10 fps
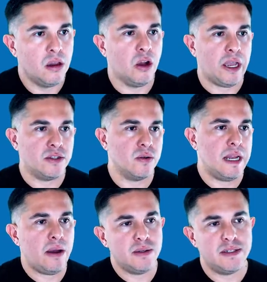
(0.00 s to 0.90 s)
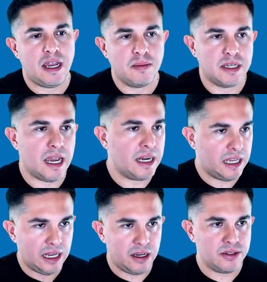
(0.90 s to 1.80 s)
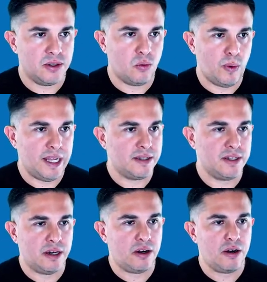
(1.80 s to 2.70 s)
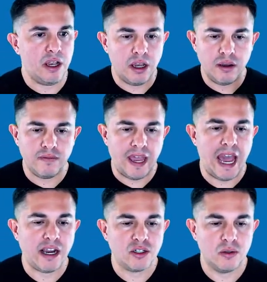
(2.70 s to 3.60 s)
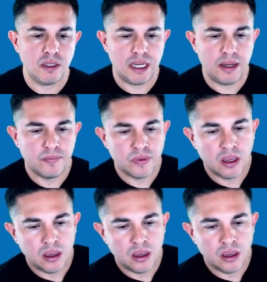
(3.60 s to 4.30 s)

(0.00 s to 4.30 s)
Okay, so now it's time to kind of get into the weeds here of actually